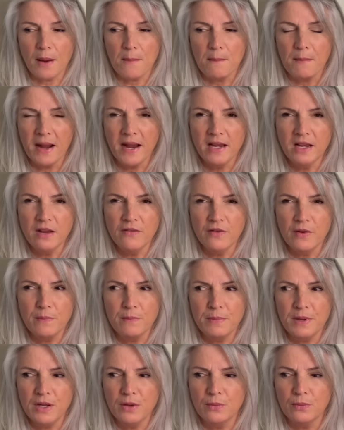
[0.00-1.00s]
might
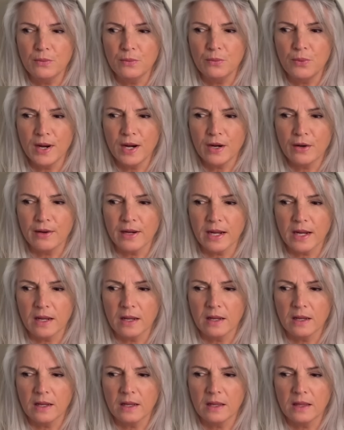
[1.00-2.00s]
even be
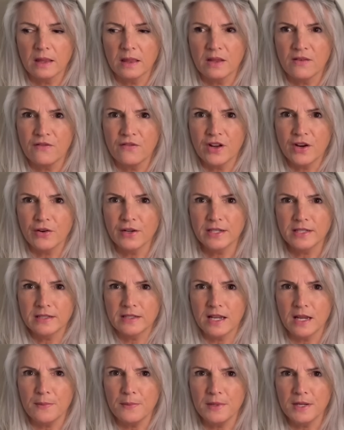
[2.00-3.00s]
wearing the very
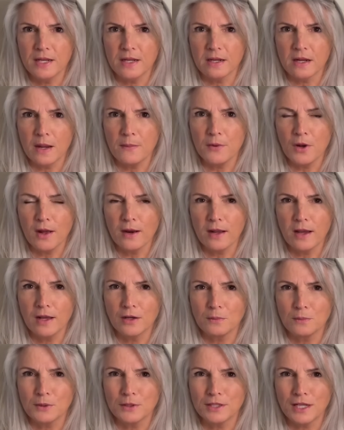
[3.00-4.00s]
same knit. I'm not
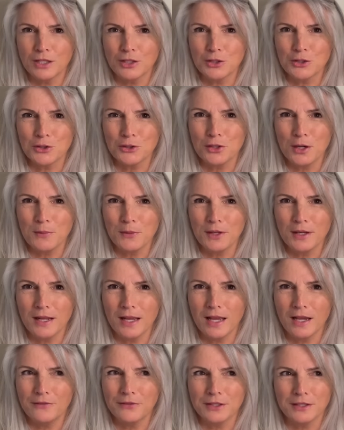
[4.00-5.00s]
100% sure. I'm going to
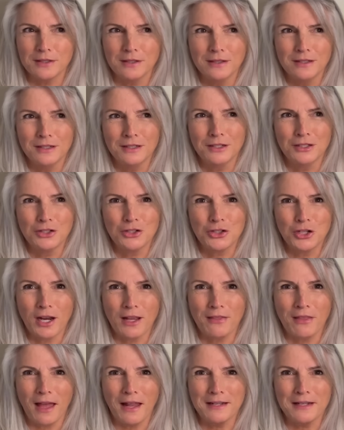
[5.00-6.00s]
have to
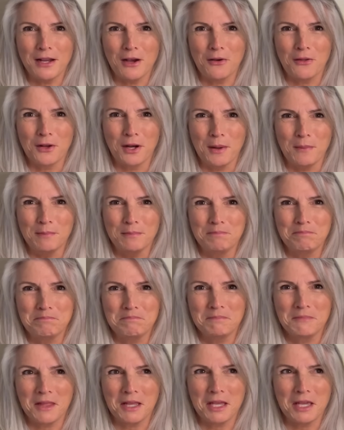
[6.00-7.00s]
check that now that I'm
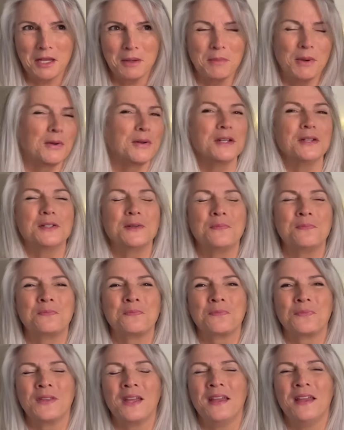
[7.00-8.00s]
thinking about it.
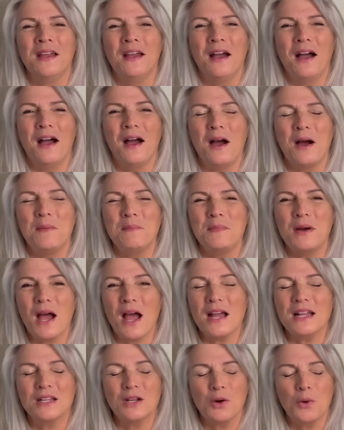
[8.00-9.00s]

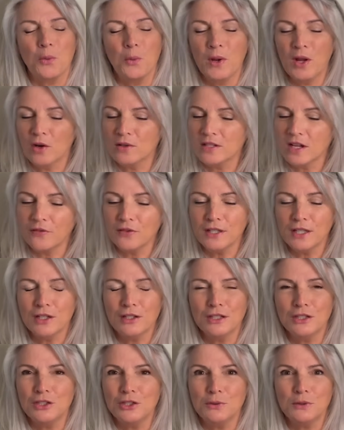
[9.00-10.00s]
We are definitely
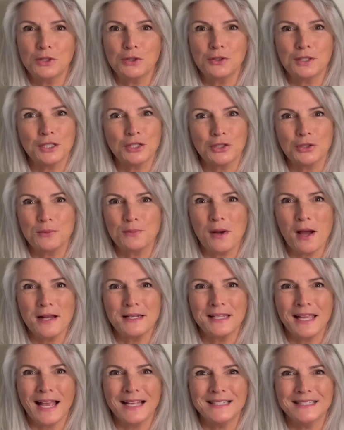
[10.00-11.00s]
going to do a traditional
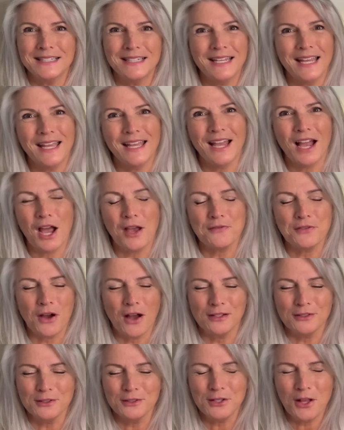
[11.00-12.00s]
podcast today. I've
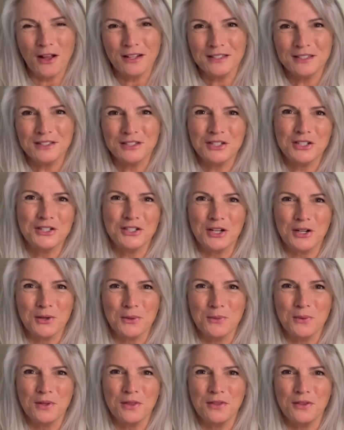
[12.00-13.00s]
got lots to share
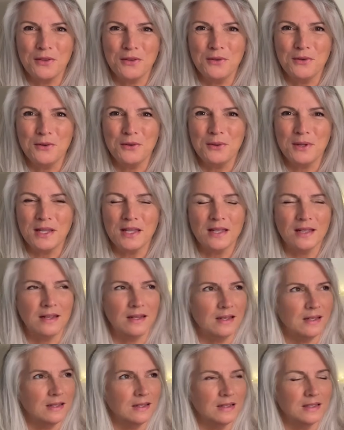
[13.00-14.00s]
with you. It
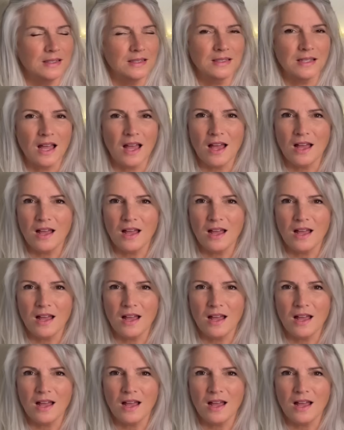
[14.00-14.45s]
is